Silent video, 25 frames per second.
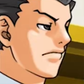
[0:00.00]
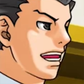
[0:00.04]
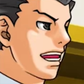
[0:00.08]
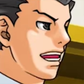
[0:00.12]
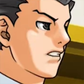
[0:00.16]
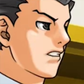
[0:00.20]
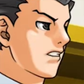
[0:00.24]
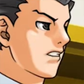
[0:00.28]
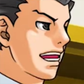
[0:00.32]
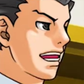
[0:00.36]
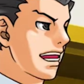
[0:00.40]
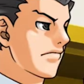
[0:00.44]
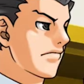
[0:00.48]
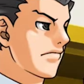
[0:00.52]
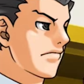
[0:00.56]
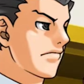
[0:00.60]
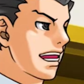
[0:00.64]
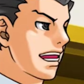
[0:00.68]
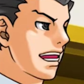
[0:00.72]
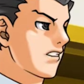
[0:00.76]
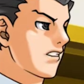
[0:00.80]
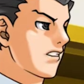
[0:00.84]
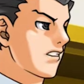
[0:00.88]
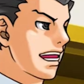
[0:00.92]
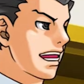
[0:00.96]
This
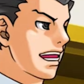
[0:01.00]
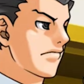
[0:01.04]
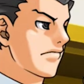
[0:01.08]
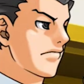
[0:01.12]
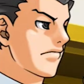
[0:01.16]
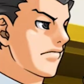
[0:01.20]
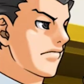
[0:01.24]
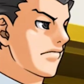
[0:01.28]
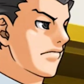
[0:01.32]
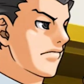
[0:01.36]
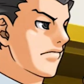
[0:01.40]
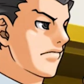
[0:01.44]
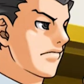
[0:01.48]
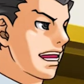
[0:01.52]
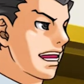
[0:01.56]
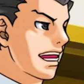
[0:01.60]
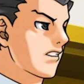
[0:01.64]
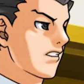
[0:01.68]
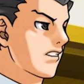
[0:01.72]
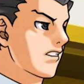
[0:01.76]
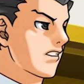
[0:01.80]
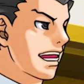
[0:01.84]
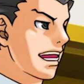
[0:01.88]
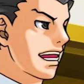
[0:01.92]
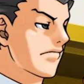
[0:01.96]
photograph is from five years
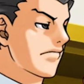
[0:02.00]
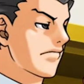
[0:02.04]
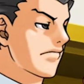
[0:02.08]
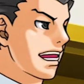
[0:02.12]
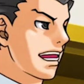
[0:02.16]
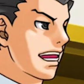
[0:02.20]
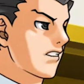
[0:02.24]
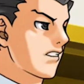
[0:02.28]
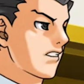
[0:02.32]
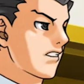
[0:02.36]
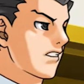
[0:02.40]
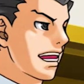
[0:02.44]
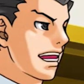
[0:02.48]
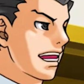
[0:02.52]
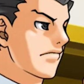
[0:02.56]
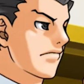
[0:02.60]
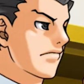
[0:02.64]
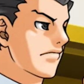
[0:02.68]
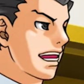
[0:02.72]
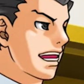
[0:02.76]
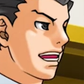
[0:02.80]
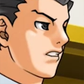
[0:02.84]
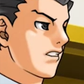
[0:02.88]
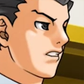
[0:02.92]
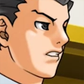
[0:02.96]
ago. There was an
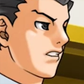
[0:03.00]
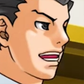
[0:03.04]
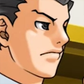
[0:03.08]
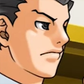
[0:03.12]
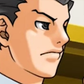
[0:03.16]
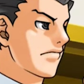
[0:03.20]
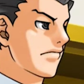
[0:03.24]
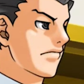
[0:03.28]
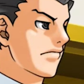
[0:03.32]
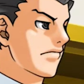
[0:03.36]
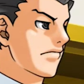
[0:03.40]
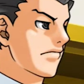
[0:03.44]
unfortunate accident at